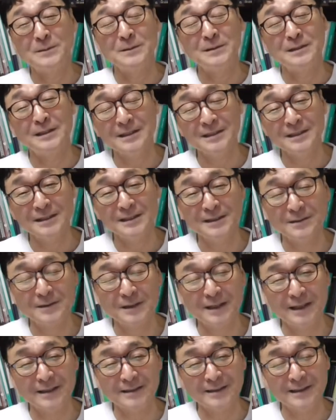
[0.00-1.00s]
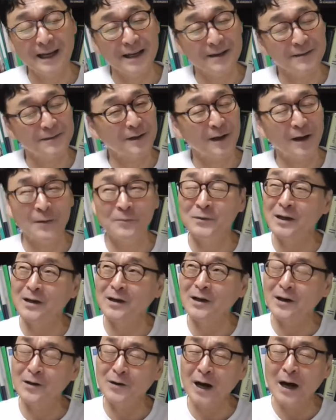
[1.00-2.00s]
this is not, I mean,
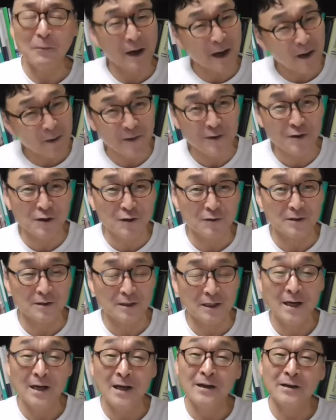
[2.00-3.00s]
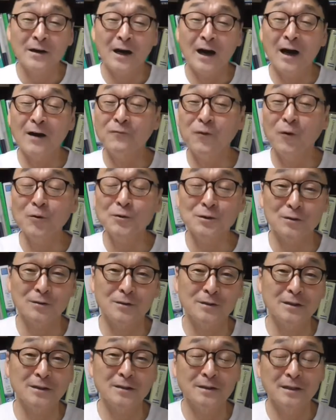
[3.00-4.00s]
how about our church?
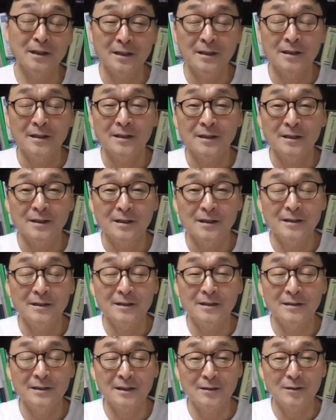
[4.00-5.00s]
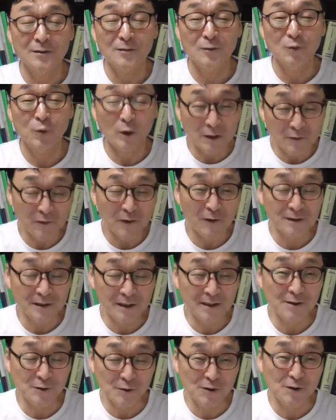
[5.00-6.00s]
Unfortunately, in a 21st
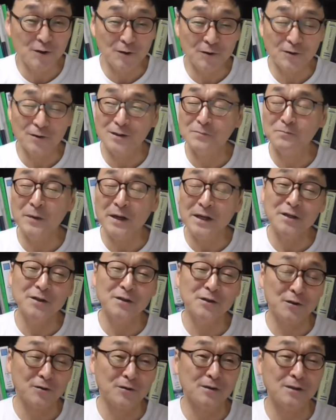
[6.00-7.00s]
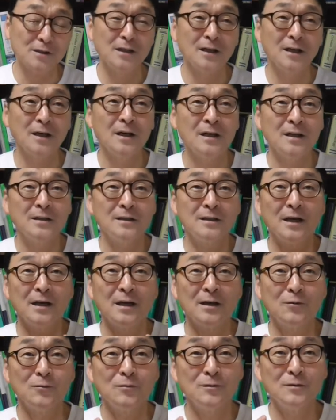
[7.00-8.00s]
century church, many church
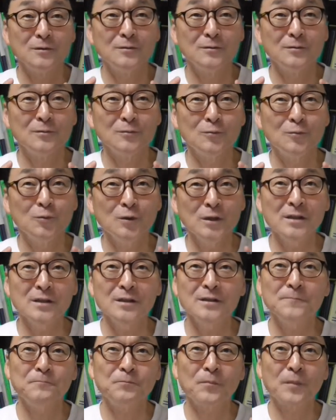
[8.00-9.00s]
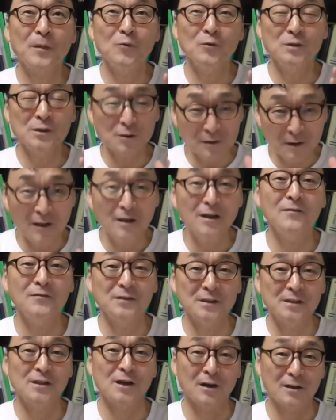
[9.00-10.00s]
that we we should love
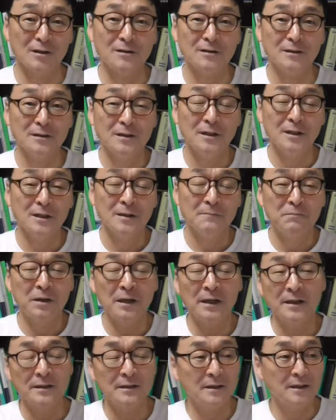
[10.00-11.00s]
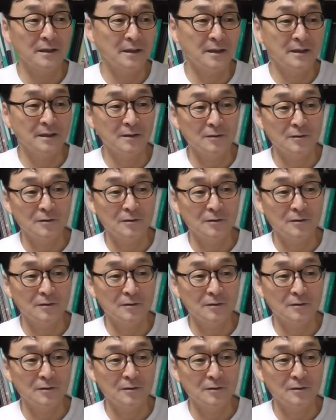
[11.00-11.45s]
each other, but in the, uh, you